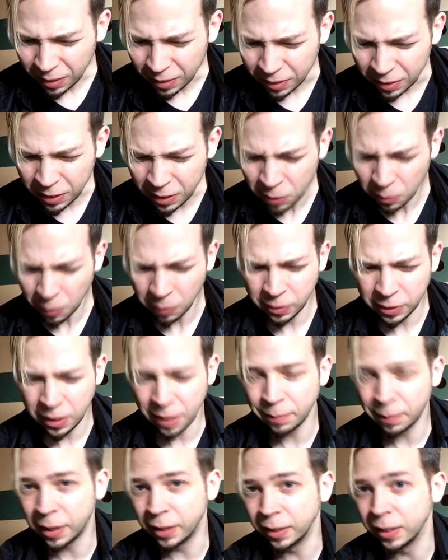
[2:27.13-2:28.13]
and this one was
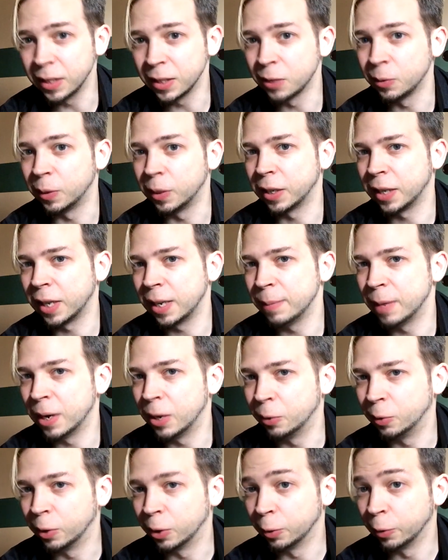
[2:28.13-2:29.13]
on my list when it came
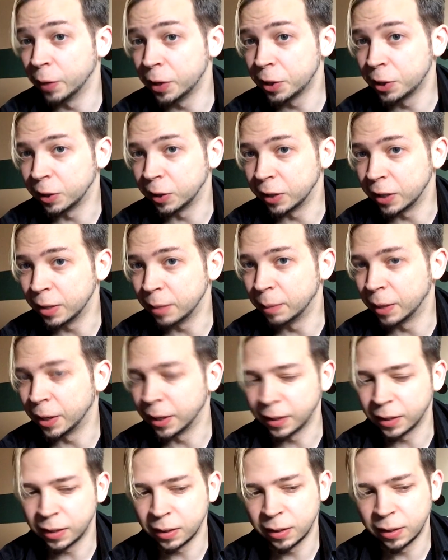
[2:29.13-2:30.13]
out originally,
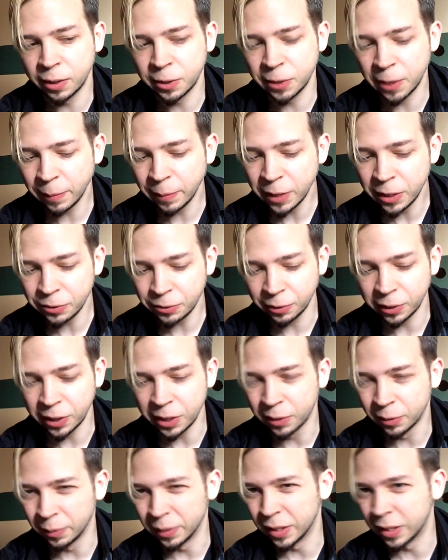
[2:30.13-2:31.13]
but the Japanese
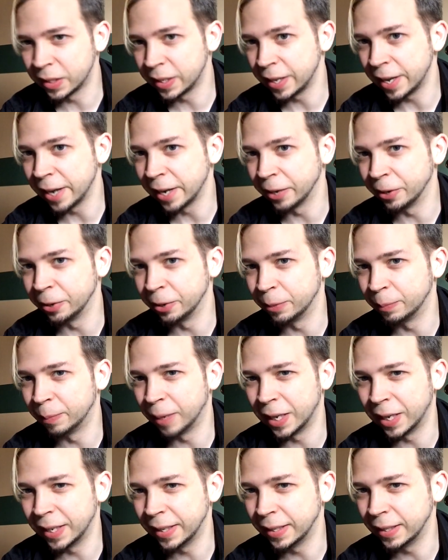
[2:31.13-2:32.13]
release was staggered
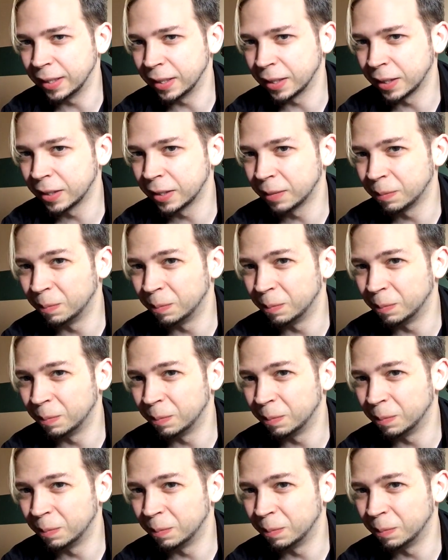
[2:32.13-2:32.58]
by a